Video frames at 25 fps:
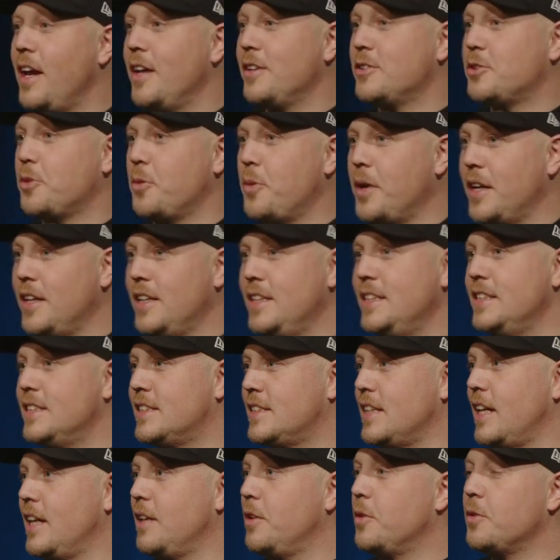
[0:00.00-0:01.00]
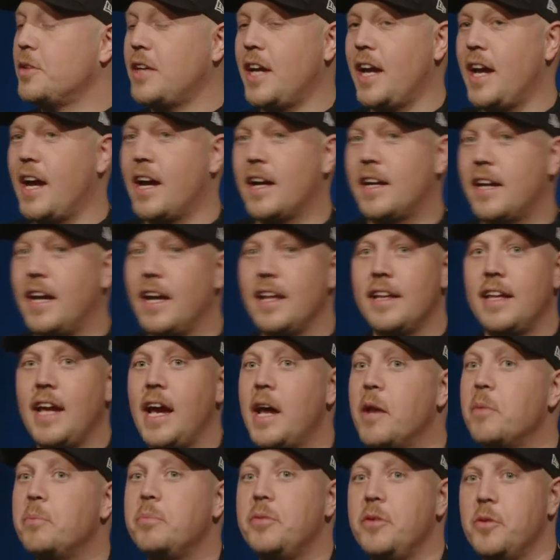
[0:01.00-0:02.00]
when he said, okay, I can't
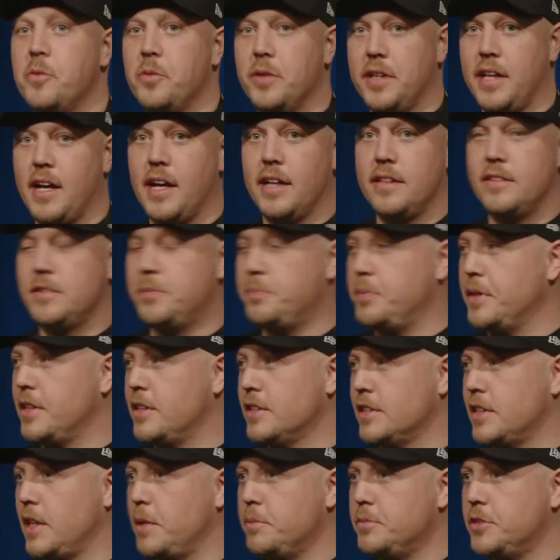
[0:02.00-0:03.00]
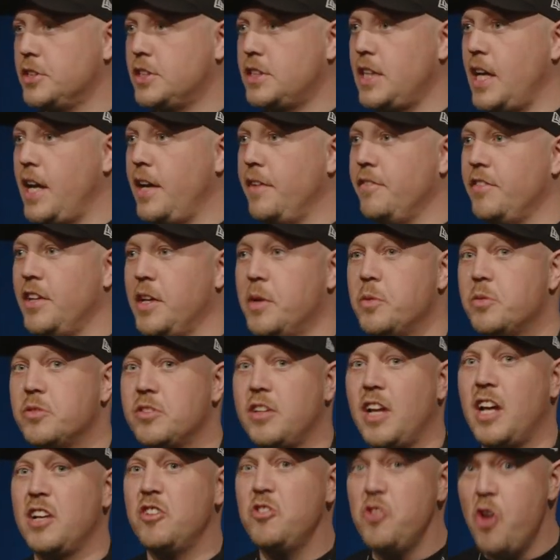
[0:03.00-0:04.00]
help you with that because I'm saved, he
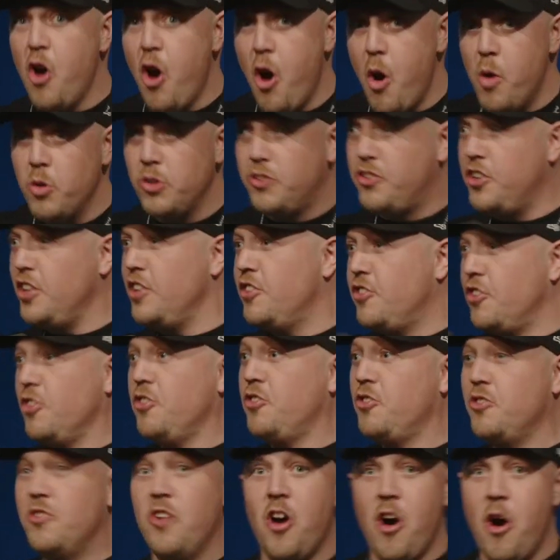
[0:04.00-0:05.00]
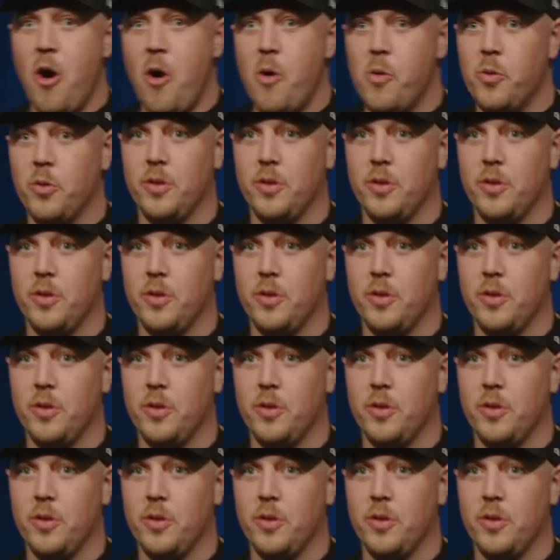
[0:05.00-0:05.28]
was like, no, Jesus, no,